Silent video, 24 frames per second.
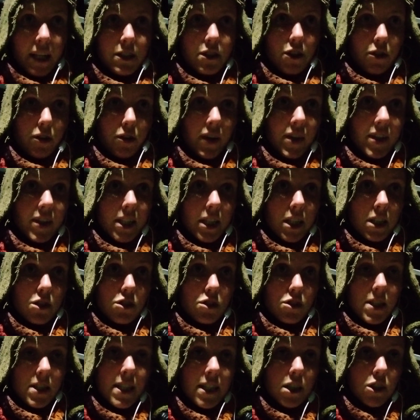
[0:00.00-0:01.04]
and your
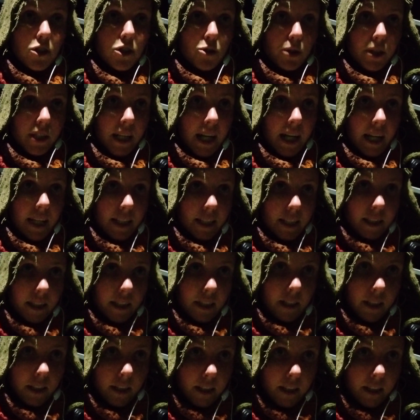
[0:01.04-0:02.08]
ideas into
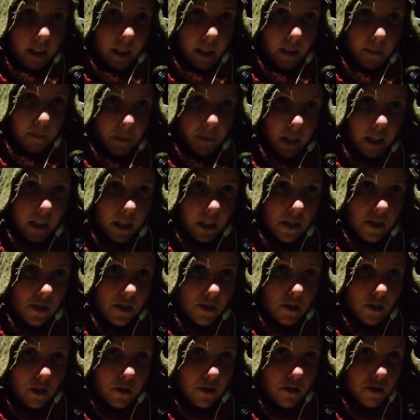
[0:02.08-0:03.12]
reality. And this
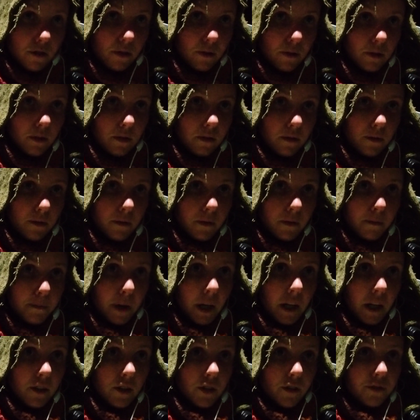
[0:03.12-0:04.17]
is also
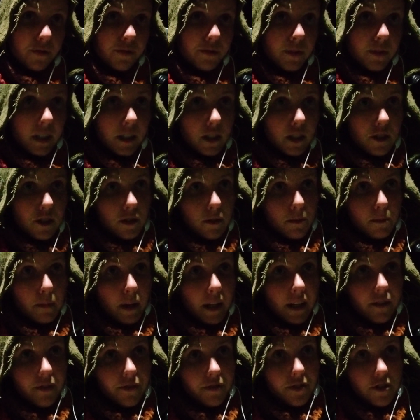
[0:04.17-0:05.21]
part of what is
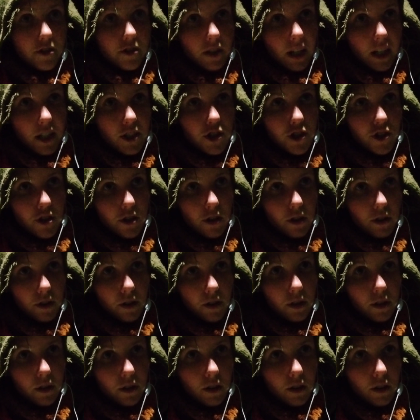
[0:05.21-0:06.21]
manifestation.